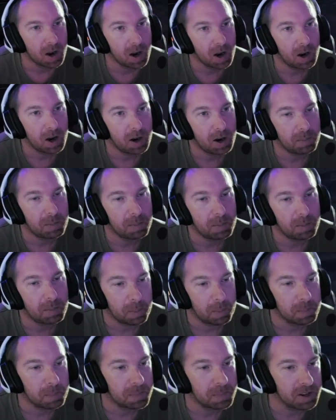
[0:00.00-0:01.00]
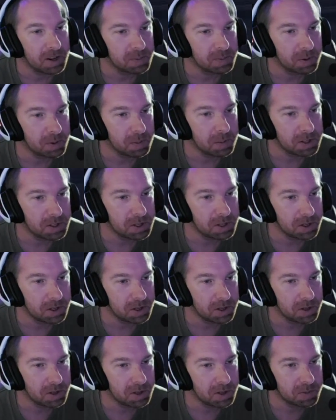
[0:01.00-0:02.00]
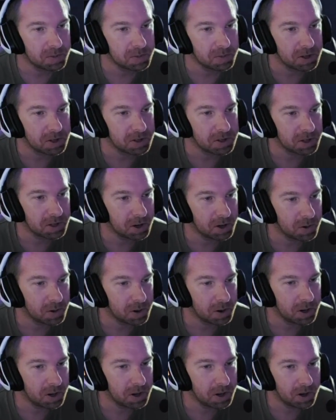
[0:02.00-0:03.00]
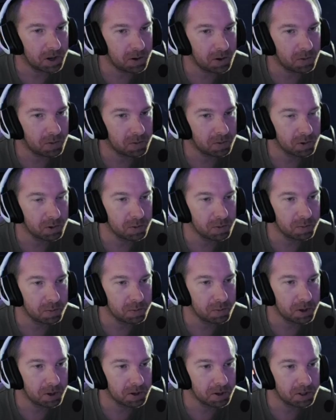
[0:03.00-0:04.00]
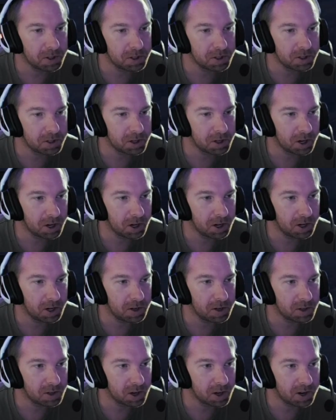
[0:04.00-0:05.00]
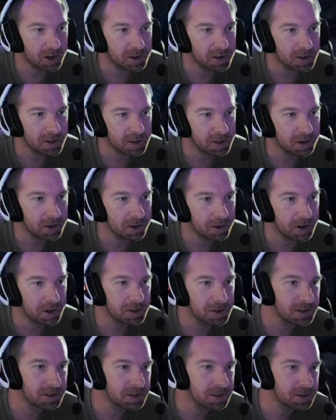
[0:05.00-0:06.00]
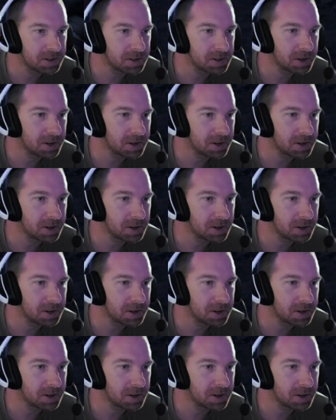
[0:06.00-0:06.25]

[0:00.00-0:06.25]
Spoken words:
But yeah, that's pretty much it. You just basically go in there, loot, pillage, try not to kill innocents.